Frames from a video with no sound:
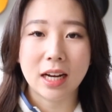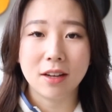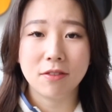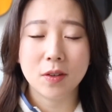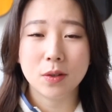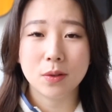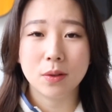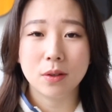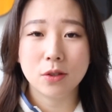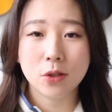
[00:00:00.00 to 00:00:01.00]
I
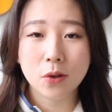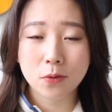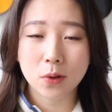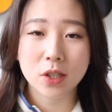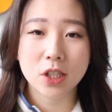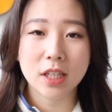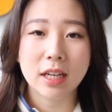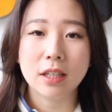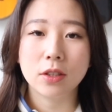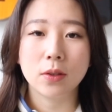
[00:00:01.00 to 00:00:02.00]
feel so
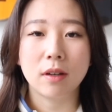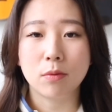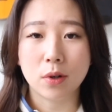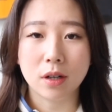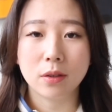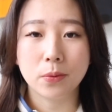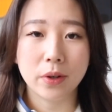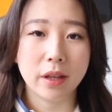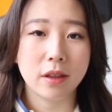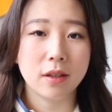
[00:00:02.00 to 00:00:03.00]
fortunate to have worked
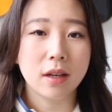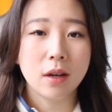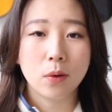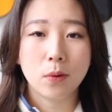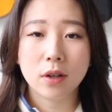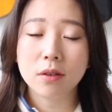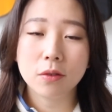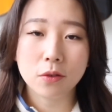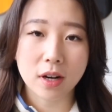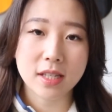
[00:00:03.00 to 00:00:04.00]
with
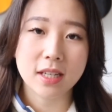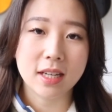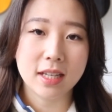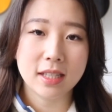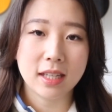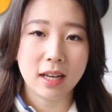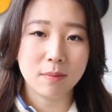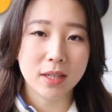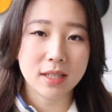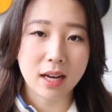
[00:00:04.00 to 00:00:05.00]
wonderful residents
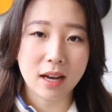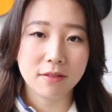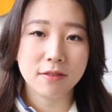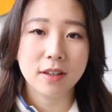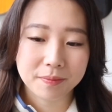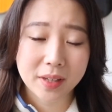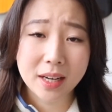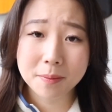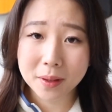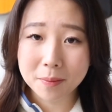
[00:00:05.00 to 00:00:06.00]
and my staff. And
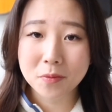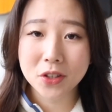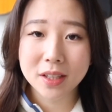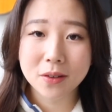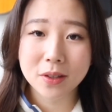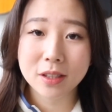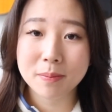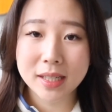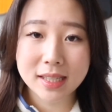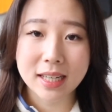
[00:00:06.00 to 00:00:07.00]
I'm really going to
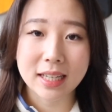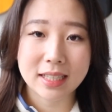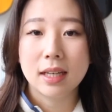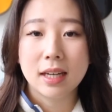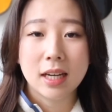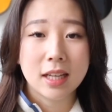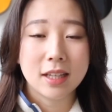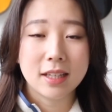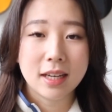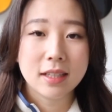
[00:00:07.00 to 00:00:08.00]
miss it.
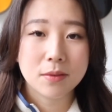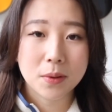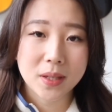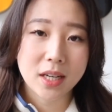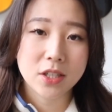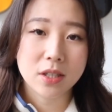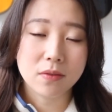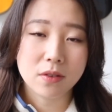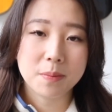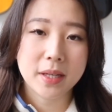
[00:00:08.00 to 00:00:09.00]
The next
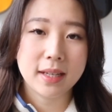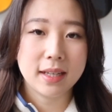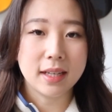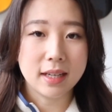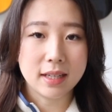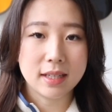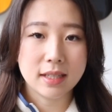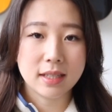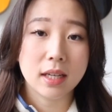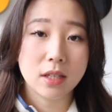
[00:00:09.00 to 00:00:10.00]
rotation for me
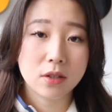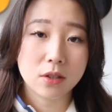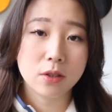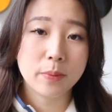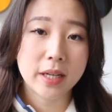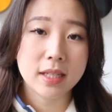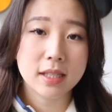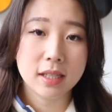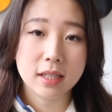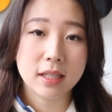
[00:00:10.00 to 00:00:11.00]
is internal
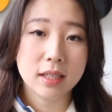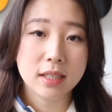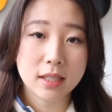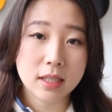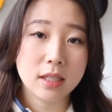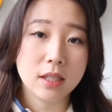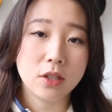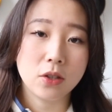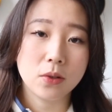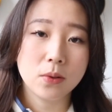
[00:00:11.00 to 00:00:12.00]
medicine
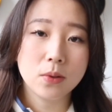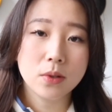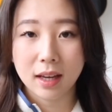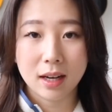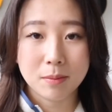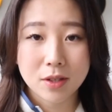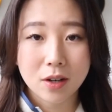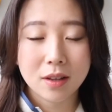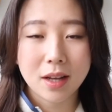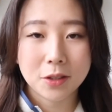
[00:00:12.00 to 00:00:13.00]
CTU, and I'm
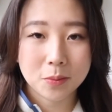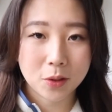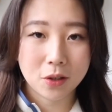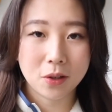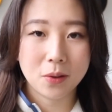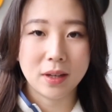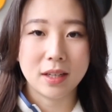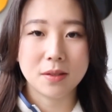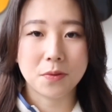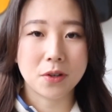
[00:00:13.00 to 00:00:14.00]
starting that tomorrow and
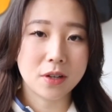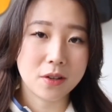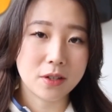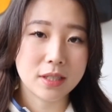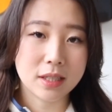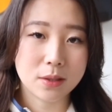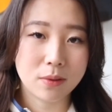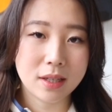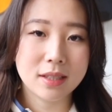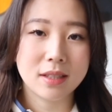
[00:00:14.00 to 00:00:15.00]
it's for another 6
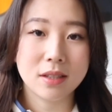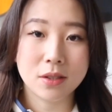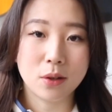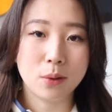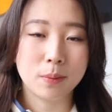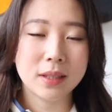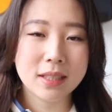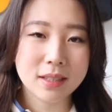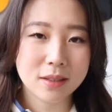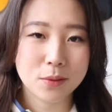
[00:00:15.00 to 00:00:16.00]
weeks. So
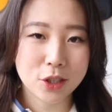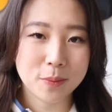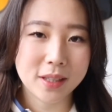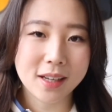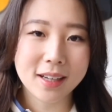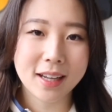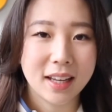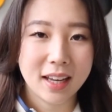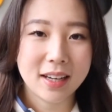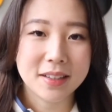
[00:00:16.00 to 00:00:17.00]
please wish me luck
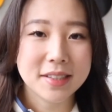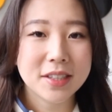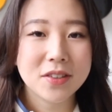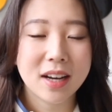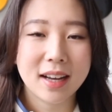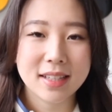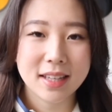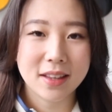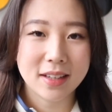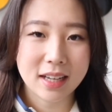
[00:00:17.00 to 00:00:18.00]
and I'll see you guys
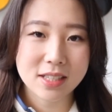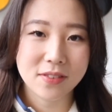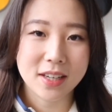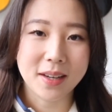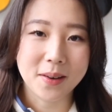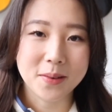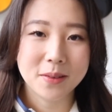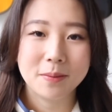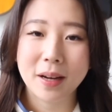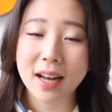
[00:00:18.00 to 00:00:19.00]
in the next video.
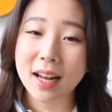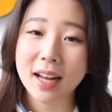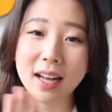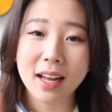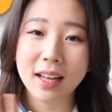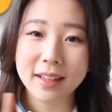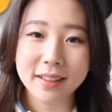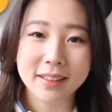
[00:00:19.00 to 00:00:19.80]
Bye!